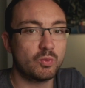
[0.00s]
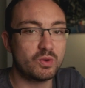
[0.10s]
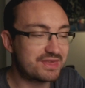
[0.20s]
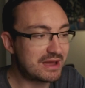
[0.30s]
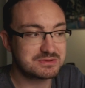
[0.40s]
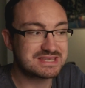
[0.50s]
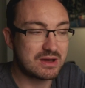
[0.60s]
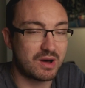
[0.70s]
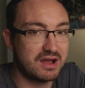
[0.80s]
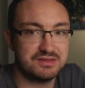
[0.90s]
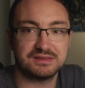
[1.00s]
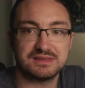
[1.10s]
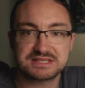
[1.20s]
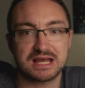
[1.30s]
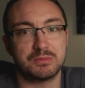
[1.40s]
Without doubt, I think
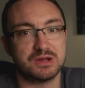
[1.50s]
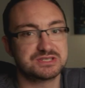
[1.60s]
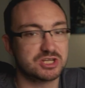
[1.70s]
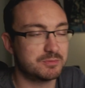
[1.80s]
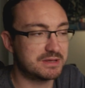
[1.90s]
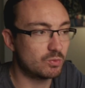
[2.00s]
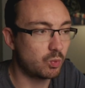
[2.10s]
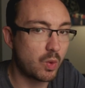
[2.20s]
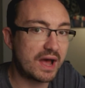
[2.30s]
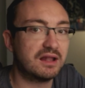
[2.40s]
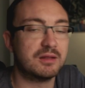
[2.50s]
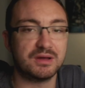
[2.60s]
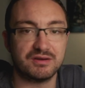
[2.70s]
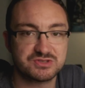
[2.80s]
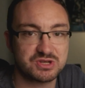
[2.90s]
this camera is going to be well
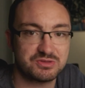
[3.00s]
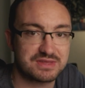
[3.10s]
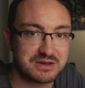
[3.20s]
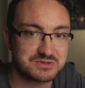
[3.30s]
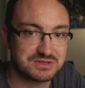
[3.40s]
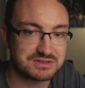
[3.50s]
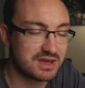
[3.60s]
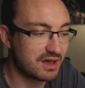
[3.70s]
above $2,000.